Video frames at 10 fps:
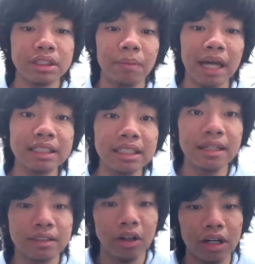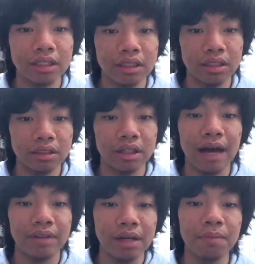the bison have started to
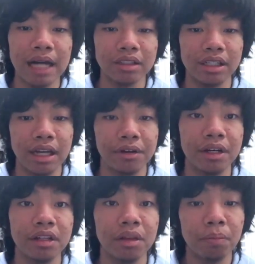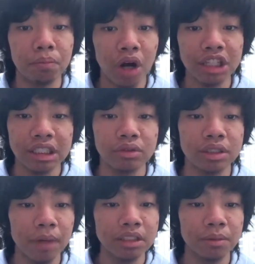have an impact on the area, the project
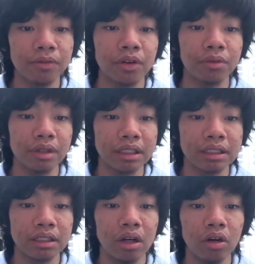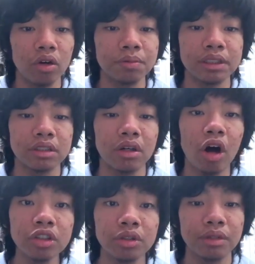responsible for the release hopes to
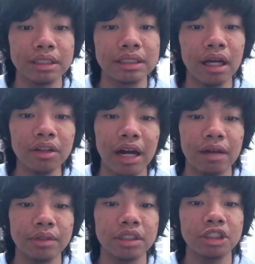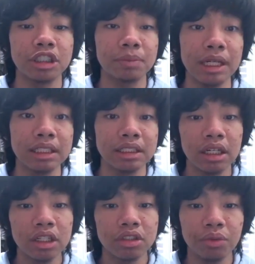also release other animals such as pigs
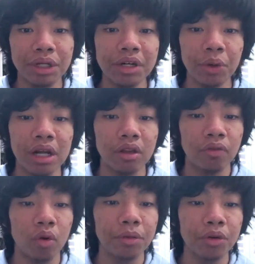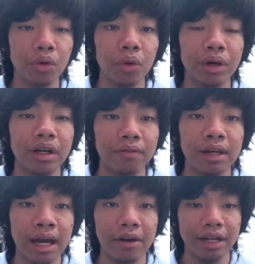to recreate the former glory of
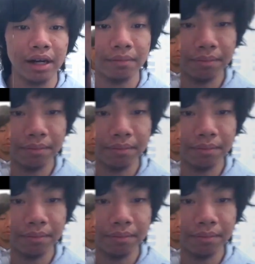the area.